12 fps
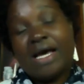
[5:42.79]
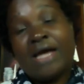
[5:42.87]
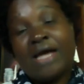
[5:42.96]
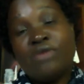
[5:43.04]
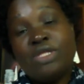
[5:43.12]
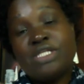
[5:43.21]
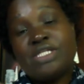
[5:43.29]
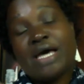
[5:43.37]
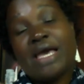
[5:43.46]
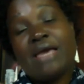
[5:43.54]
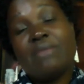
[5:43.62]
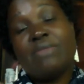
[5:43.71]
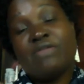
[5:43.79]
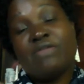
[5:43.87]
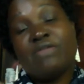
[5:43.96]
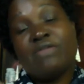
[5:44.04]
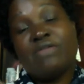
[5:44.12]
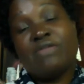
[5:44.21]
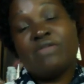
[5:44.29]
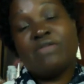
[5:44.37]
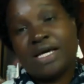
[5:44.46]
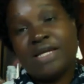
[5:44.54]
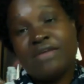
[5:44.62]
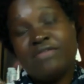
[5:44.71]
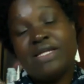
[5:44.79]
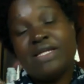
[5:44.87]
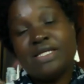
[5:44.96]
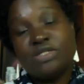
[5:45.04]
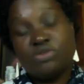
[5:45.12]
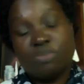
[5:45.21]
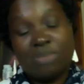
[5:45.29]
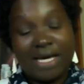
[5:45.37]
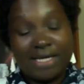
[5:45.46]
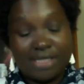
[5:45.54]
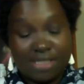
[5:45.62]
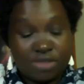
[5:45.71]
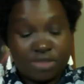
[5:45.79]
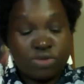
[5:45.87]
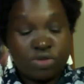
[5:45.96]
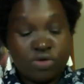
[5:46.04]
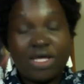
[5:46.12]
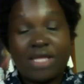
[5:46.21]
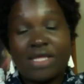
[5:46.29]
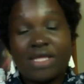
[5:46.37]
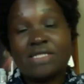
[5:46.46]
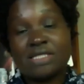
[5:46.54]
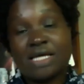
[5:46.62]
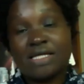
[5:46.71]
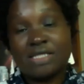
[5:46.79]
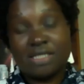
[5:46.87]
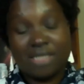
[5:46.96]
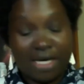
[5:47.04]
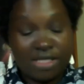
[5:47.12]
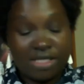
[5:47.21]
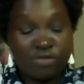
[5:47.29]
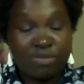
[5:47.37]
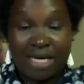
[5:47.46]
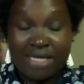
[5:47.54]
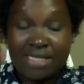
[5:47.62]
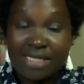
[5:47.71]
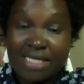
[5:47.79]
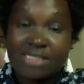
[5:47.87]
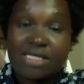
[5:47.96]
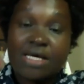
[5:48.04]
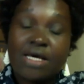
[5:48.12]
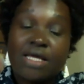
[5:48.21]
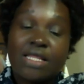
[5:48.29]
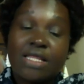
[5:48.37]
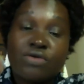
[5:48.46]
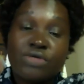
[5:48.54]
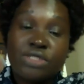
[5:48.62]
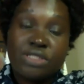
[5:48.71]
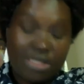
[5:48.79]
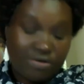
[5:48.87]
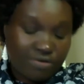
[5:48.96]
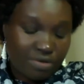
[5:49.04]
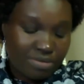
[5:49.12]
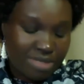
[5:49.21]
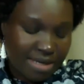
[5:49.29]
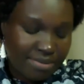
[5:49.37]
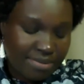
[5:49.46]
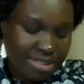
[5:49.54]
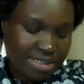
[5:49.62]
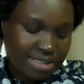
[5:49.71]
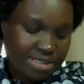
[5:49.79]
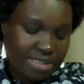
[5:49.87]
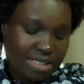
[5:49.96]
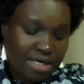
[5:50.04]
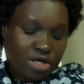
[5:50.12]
And with time, in fact, it can even lead to blindness. We know that there's certain kinds of blindness that originate from diabetes.